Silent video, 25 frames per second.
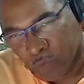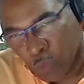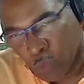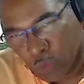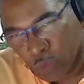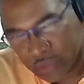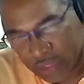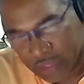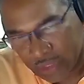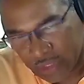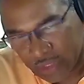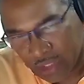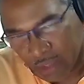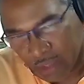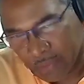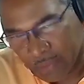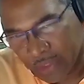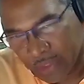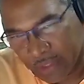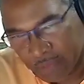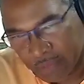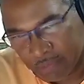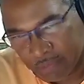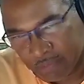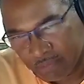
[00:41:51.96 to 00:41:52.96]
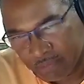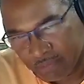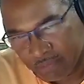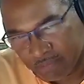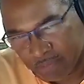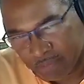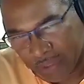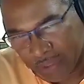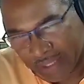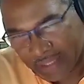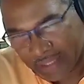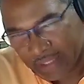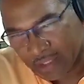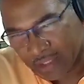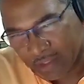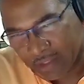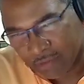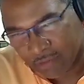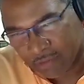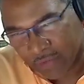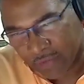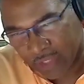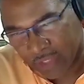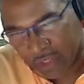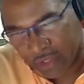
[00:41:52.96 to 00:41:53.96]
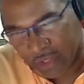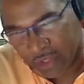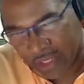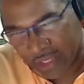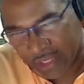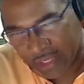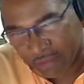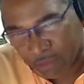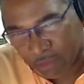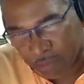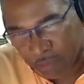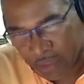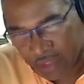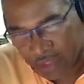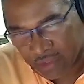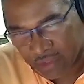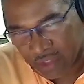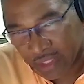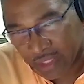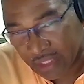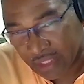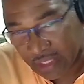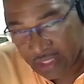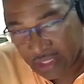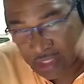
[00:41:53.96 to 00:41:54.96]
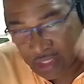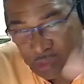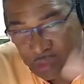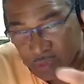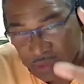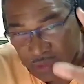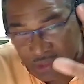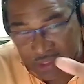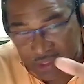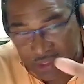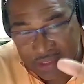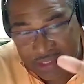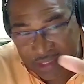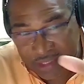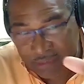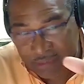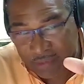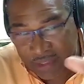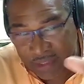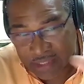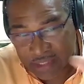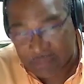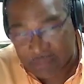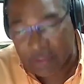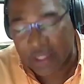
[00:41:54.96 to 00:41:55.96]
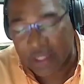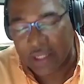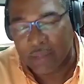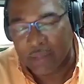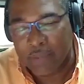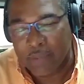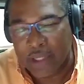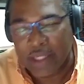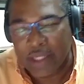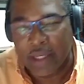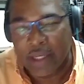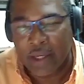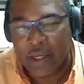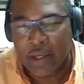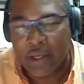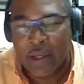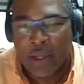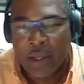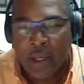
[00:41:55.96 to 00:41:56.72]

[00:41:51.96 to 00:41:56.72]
was a dominant political figure and everybody thought that this was just him and his megalomania.